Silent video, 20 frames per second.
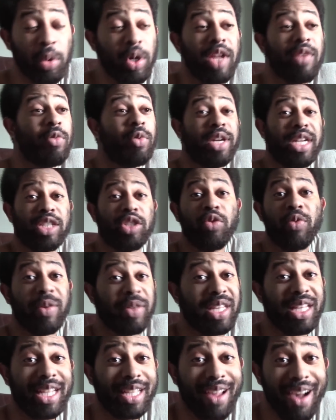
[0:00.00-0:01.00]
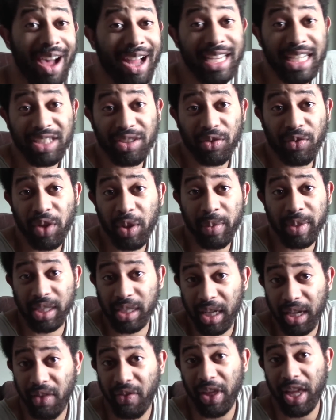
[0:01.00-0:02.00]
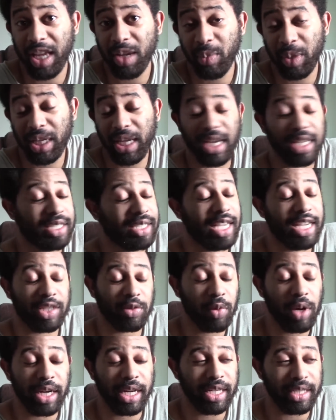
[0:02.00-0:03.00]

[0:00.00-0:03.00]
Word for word: or even what he's doing within the context of the film, is a good thing, because guess what?